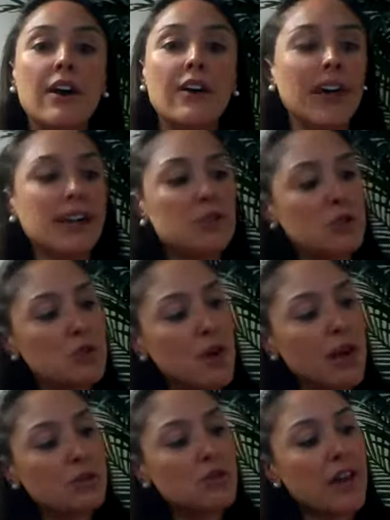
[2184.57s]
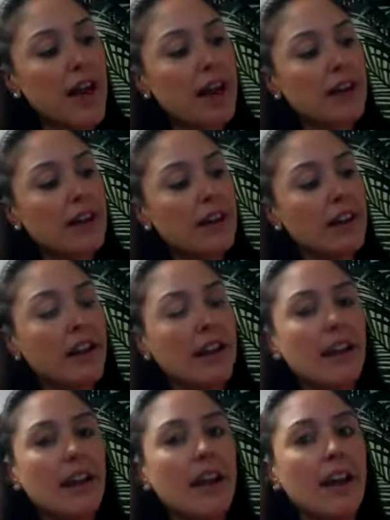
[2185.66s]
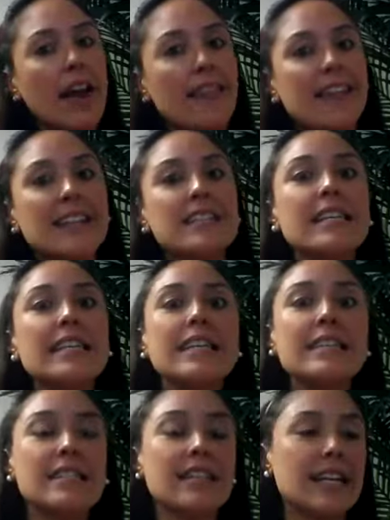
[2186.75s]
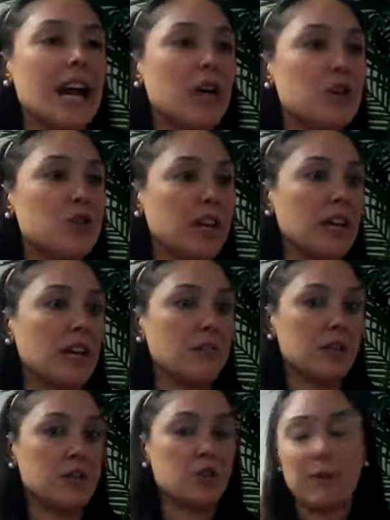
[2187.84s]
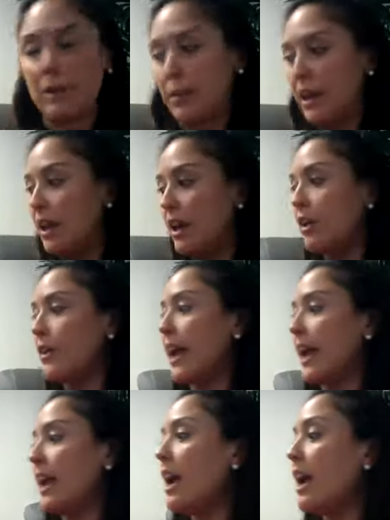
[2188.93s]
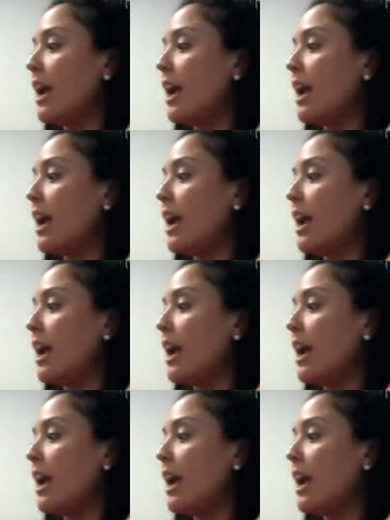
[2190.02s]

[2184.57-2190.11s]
Okay, so you want to do that. And that's easily how you can cup feed your baby, okay?